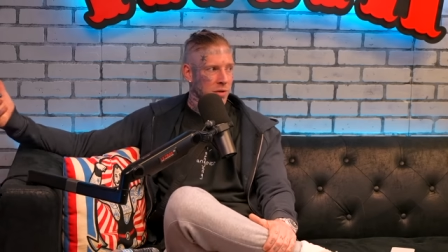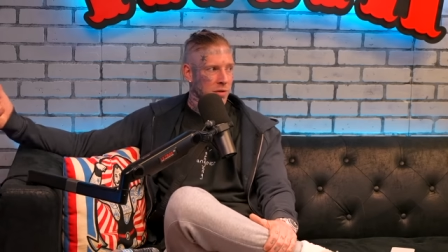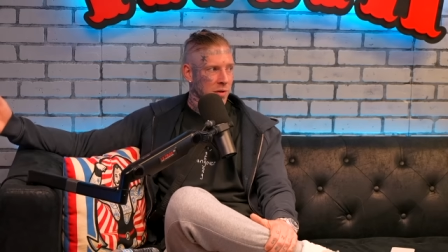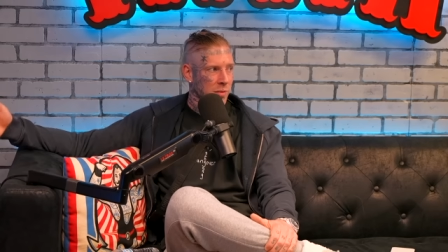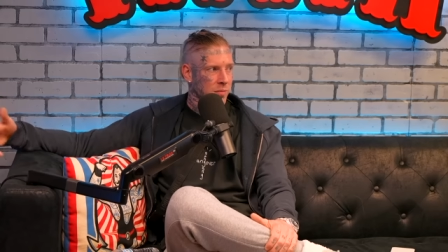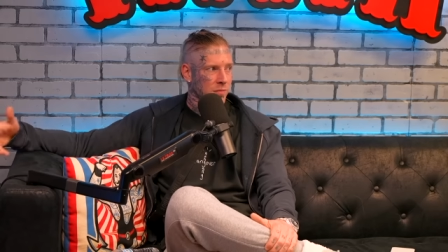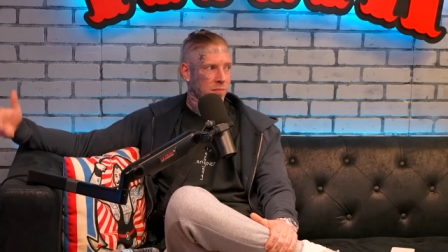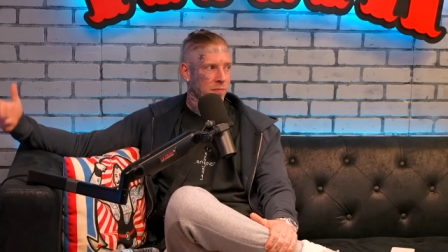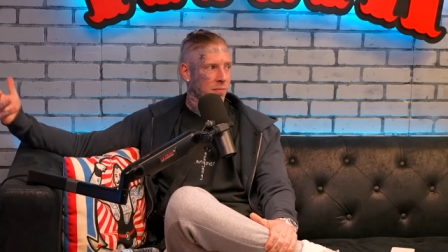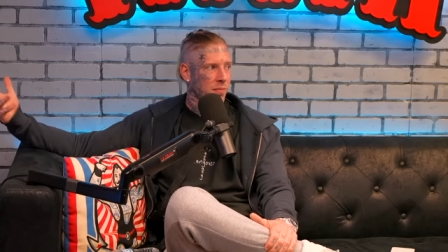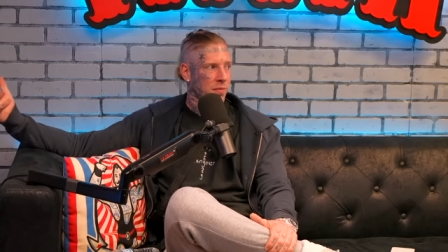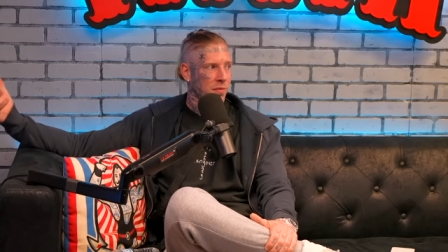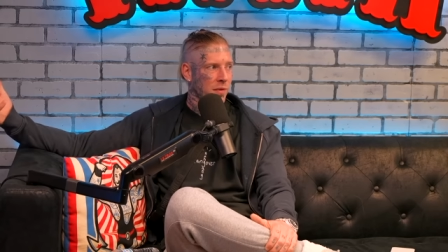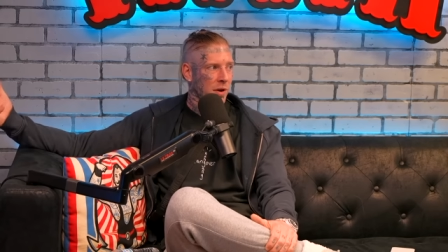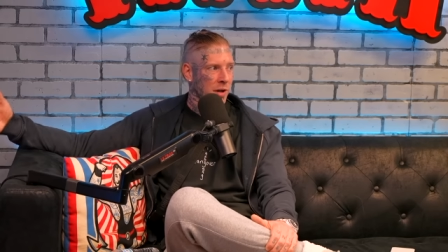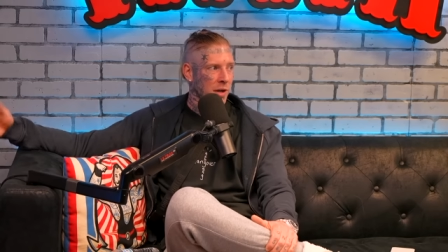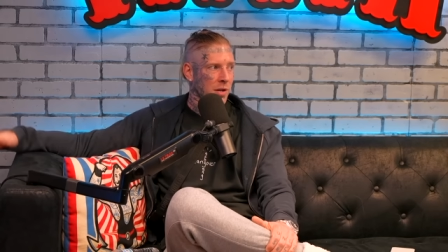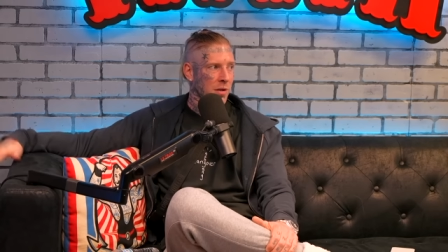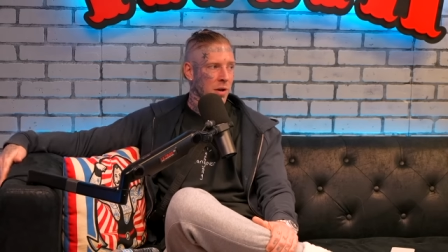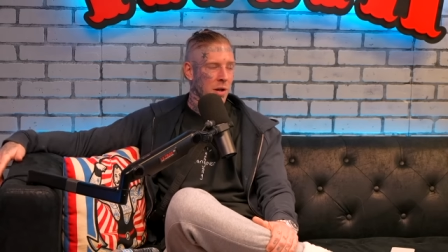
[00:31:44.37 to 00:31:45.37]
some
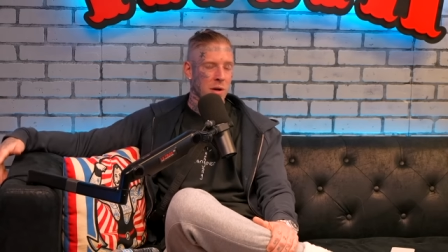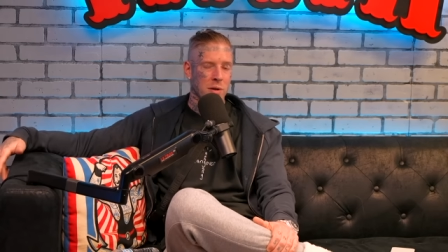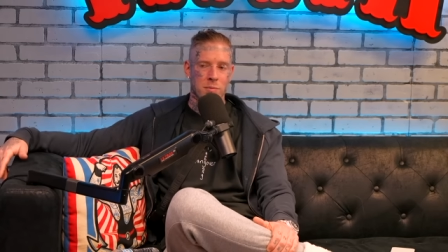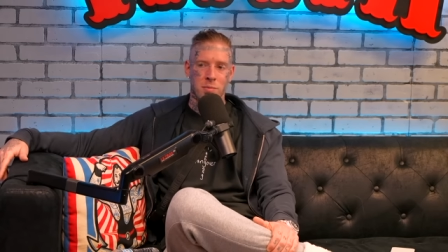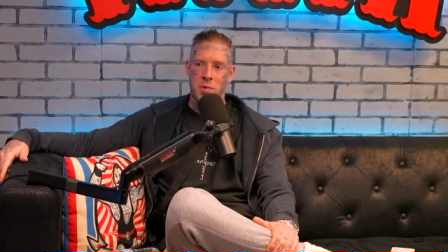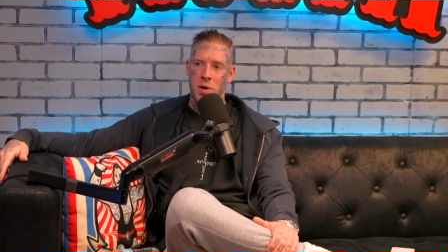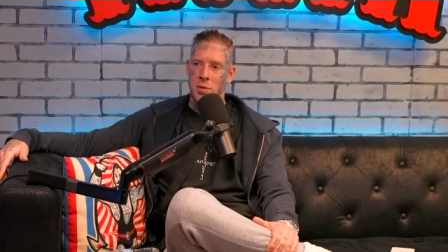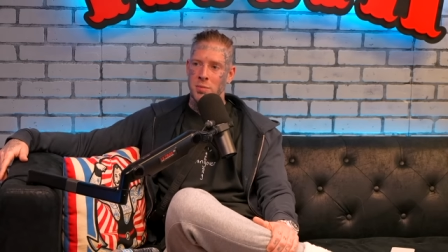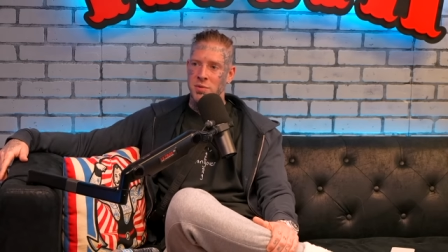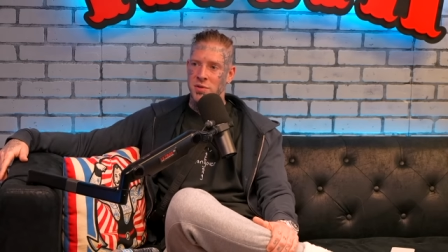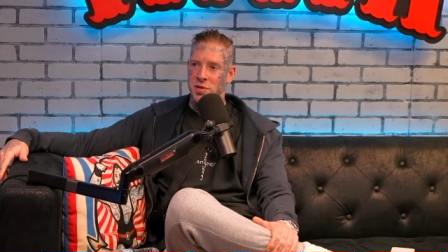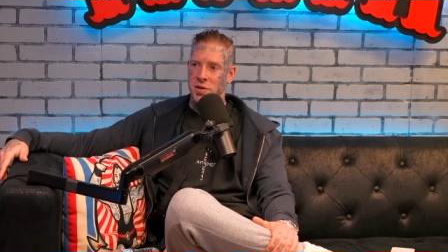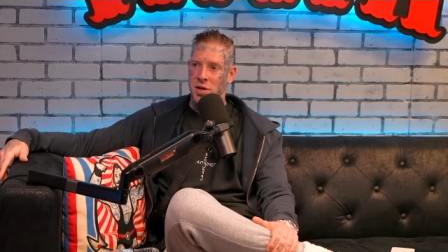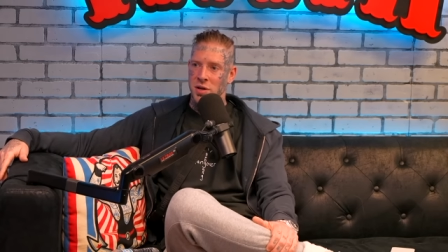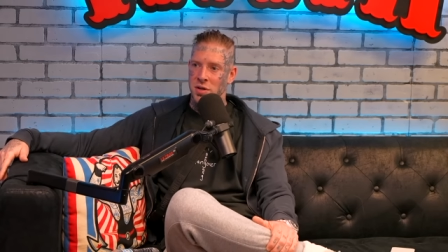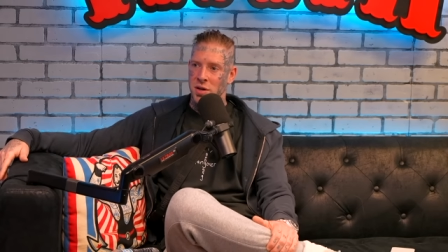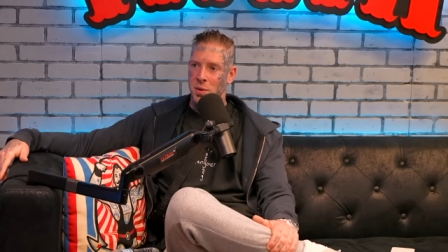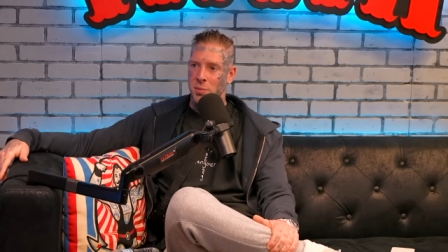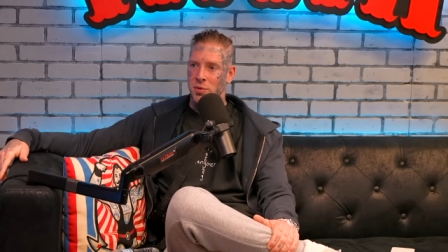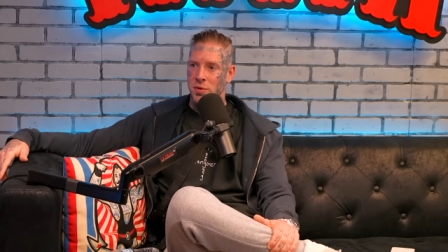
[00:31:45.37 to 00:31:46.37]
fucking ob
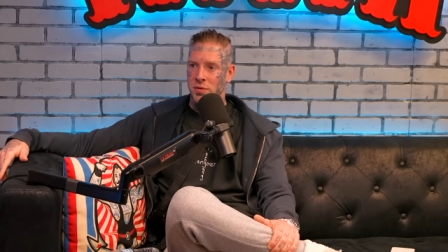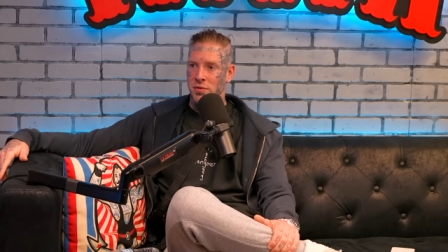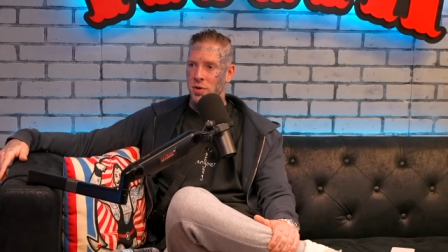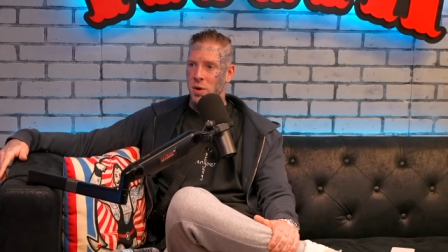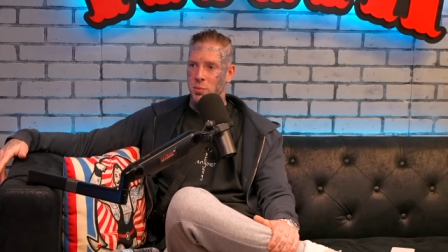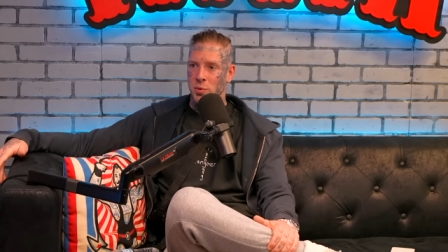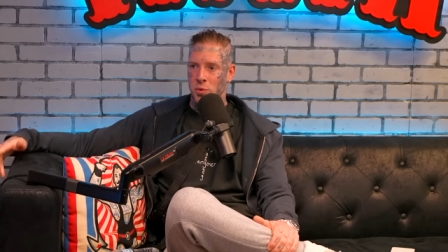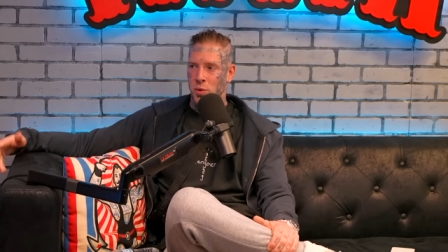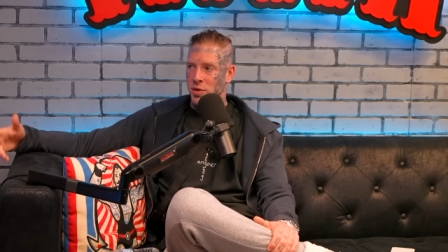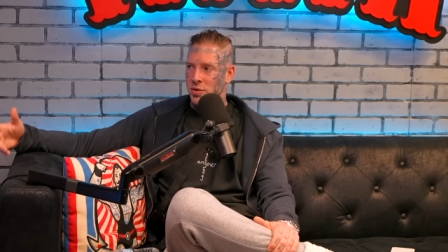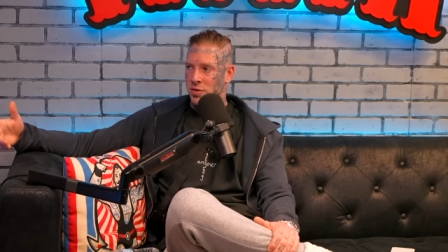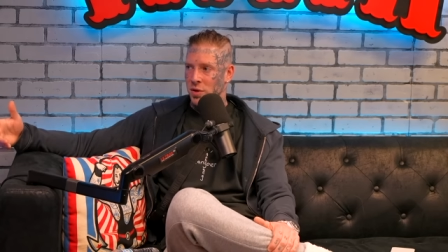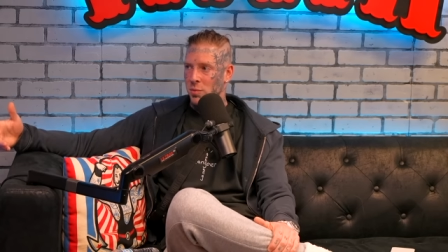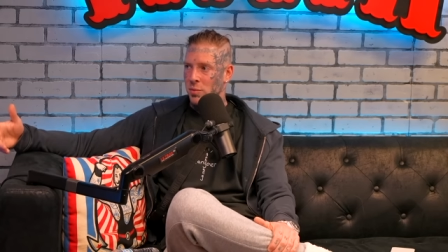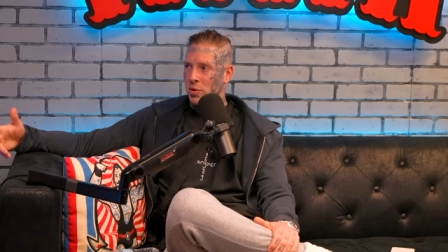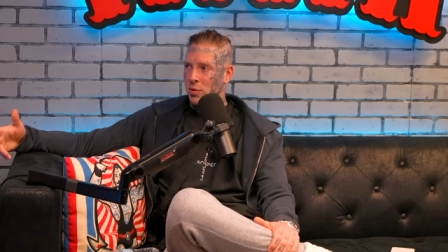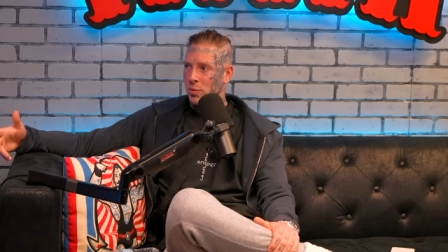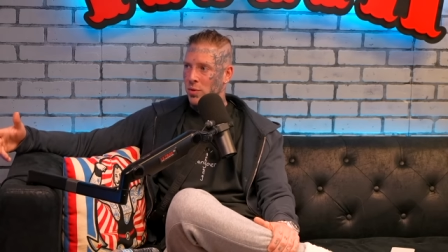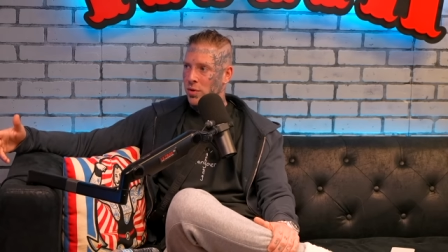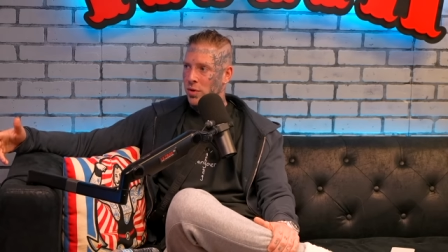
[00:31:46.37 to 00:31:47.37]
obscene number of number ones on
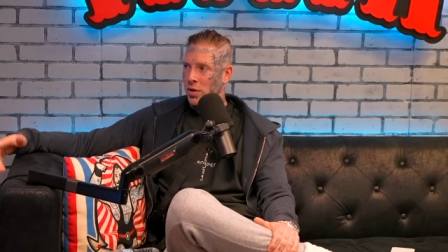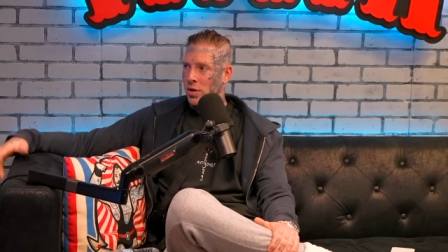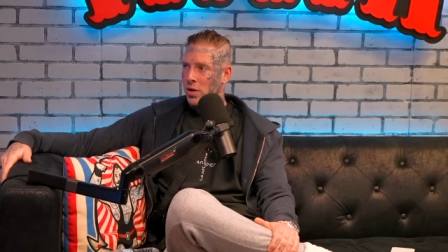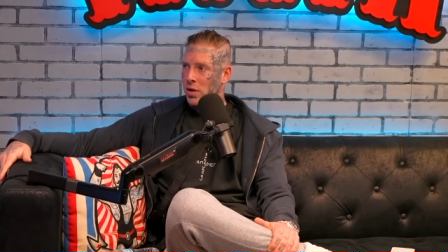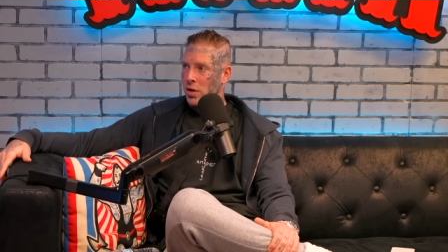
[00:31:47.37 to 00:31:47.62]
Billboard.